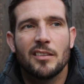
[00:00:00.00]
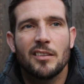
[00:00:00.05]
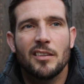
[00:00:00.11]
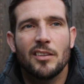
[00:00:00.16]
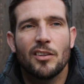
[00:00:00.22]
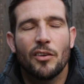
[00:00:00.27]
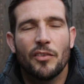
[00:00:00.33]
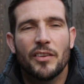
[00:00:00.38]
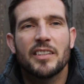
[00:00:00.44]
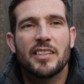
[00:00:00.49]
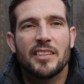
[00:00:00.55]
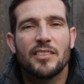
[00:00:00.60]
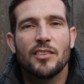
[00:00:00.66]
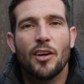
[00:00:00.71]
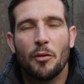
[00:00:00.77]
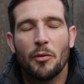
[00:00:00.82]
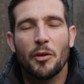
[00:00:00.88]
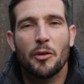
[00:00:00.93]
you know, this is
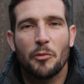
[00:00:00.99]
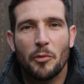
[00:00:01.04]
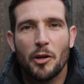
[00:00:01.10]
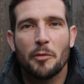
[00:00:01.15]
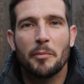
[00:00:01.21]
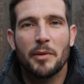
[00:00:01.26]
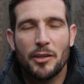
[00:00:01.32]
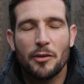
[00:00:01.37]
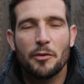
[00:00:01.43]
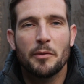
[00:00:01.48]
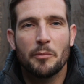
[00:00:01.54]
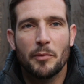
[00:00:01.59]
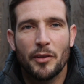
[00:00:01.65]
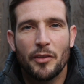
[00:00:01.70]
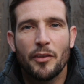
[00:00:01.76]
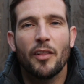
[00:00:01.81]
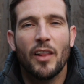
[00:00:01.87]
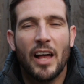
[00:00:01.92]
not what they want to be doing
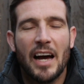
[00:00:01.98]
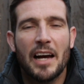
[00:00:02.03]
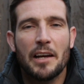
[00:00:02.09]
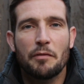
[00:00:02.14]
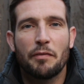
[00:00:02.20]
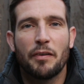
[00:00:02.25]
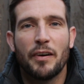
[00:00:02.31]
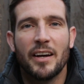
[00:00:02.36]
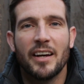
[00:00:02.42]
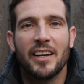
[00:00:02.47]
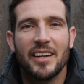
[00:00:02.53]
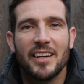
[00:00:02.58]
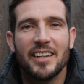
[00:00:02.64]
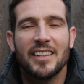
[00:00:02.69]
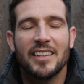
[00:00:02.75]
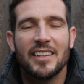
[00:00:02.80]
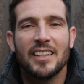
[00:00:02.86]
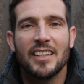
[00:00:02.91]
with their life.
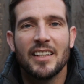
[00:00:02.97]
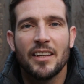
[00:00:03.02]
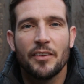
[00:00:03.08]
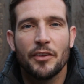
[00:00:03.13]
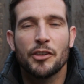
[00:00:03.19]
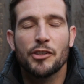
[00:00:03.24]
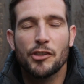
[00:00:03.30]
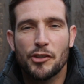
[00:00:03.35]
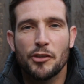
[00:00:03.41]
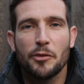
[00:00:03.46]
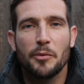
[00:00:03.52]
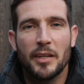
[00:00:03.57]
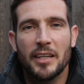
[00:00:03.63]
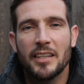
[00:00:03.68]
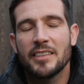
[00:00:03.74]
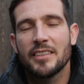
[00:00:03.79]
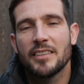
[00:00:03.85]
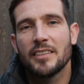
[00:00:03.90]
They're just doing
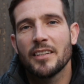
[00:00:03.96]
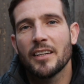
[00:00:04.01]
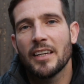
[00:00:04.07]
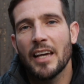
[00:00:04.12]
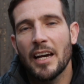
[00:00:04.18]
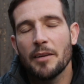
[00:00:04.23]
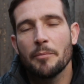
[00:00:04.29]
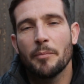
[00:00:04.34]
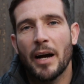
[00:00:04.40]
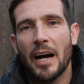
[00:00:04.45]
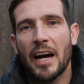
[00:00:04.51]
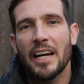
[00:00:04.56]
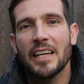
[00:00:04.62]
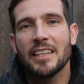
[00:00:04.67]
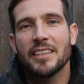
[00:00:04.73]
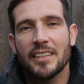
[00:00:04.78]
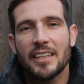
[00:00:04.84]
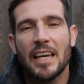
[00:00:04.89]
it to get
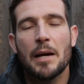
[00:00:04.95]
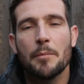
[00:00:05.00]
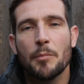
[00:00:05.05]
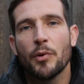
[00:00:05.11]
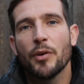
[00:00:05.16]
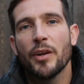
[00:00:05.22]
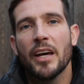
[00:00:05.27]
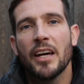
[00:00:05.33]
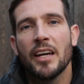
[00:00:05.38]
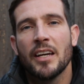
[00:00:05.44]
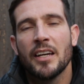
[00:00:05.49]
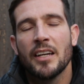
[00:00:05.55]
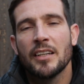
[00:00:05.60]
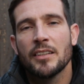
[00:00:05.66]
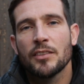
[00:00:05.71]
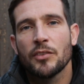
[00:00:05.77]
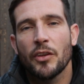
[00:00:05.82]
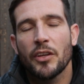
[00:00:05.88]
by, to get money,
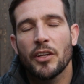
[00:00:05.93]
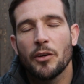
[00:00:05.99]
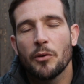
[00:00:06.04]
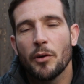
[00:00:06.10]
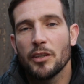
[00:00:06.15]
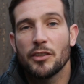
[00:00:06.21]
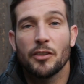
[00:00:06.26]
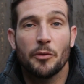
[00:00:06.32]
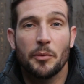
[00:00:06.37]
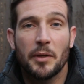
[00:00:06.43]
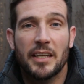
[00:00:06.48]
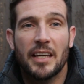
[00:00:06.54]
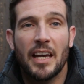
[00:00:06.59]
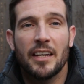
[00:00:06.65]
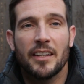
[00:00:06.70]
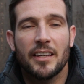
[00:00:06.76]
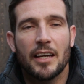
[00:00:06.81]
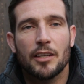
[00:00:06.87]
so they can go out to the
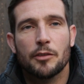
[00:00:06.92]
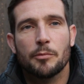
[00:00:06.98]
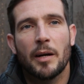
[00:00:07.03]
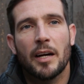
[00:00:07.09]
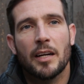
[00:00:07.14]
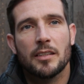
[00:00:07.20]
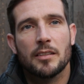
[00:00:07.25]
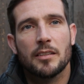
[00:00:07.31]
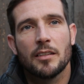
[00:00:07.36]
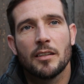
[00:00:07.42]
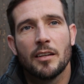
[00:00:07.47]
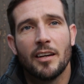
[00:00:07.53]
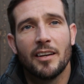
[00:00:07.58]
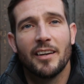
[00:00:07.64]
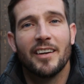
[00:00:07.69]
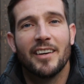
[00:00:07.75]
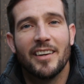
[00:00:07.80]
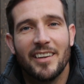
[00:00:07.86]
weekend and get smashed.
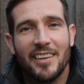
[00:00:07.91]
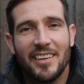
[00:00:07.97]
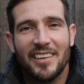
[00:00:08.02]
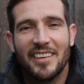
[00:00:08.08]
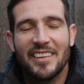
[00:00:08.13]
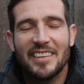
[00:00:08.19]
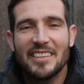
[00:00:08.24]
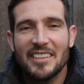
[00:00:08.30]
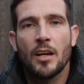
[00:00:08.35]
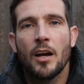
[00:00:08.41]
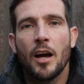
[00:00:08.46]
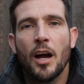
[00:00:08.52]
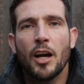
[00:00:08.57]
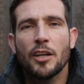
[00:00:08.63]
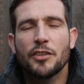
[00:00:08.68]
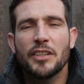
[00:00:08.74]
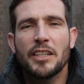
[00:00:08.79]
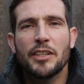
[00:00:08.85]

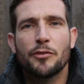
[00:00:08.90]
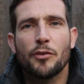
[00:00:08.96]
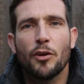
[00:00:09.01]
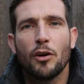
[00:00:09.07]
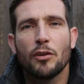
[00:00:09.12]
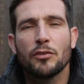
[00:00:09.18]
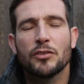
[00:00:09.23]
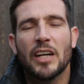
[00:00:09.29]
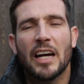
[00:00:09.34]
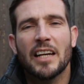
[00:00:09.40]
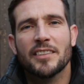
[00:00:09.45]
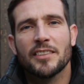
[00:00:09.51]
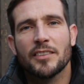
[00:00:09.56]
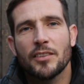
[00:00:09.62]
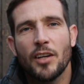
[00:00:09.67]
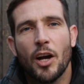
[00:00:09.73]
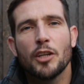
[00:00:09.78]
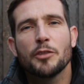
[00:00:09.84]
RC Drones
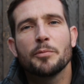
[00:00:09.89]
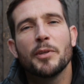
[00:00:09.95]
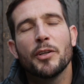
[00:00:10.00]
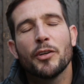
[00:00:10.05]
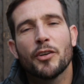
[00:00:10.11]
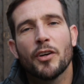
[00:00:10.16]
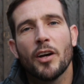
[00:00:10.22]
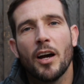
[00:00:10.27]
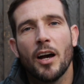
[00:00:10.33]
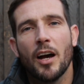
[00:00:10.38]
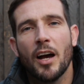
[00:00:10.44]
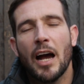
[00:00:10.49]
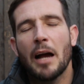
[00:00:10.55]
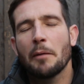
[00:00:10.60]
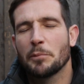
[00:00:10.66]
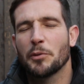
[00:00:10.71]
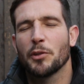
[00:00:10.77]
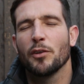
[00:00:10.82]
asks, how's my new car?
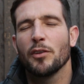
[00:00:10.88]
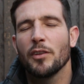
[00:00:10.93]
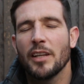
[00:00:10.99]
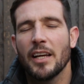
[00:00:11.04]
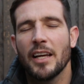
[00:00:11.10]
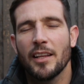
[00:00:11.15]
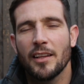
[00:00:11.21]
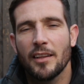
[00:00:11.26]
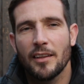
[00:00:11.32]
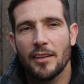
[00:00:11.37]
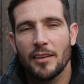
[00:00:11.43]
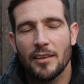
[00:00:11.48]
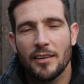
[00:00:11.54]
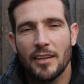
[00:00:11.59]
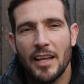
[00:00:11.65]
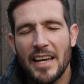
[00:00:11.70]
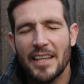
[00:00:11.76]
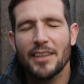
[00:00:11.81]
Absolutely
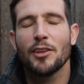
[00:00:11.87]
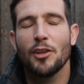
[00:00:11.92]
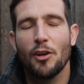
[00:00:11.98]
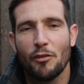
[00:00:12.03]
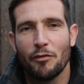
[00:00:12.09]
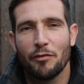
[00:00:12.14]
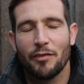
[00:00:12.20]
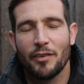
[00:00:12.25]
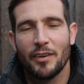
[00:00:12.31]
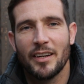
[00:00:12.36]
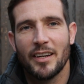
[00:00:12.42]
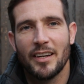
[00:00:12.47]
in love.